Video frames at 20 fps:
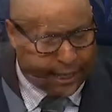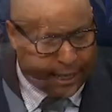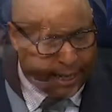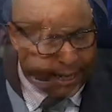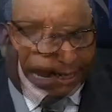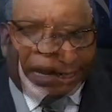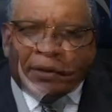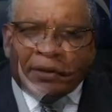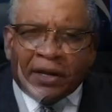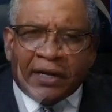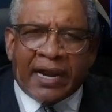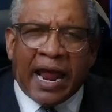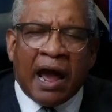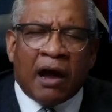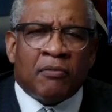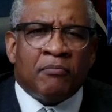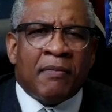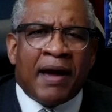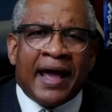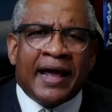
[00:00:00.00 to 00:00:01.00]
And then
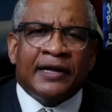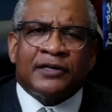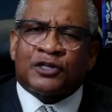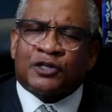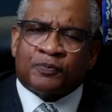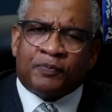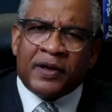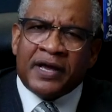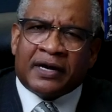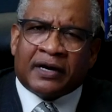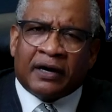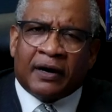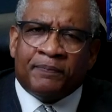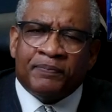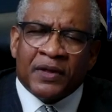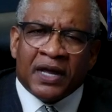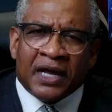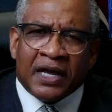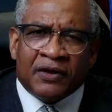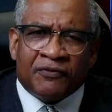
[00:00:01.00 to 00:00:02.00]
our main speaker,
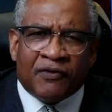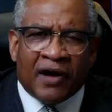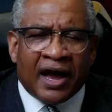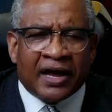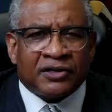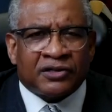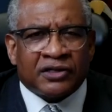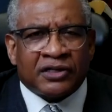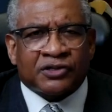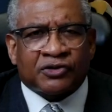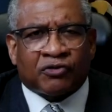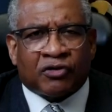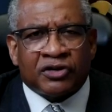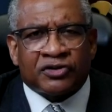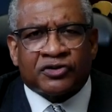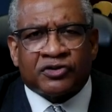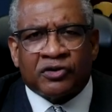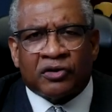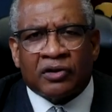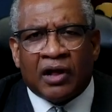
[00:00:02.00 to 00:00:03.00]
Evangelist
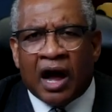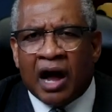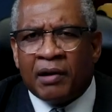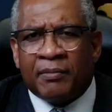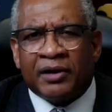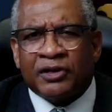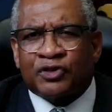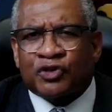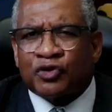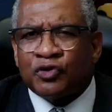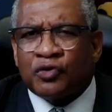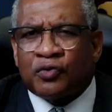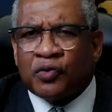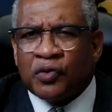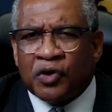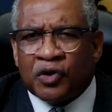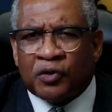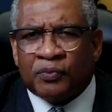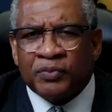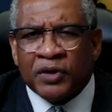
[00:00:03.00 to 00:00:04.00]
Crystal
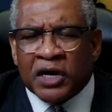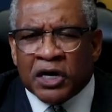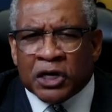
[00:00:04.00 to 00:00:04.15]
Amanchukwu,